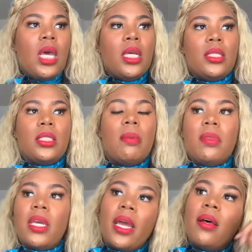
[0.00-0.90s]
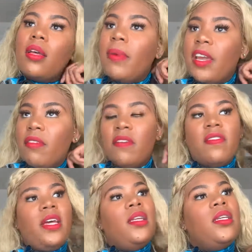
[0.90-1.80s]
and something else. Am I even a
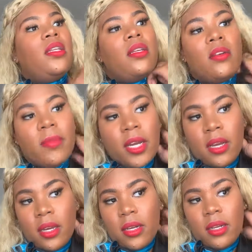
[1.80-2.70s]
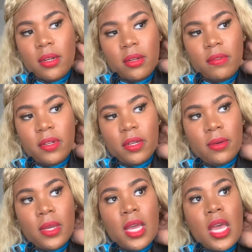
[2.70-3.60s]
flight attendant? Oh my God, I don't even
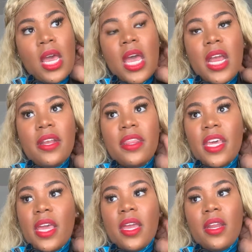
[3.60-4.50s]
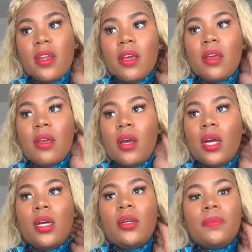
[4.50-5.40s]
know. And then
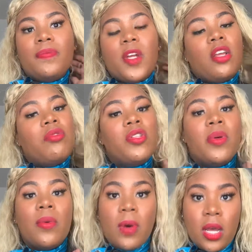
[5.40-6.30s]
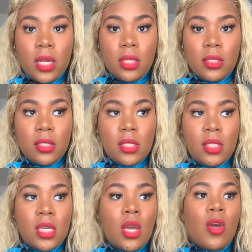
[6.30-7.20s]
our 321s,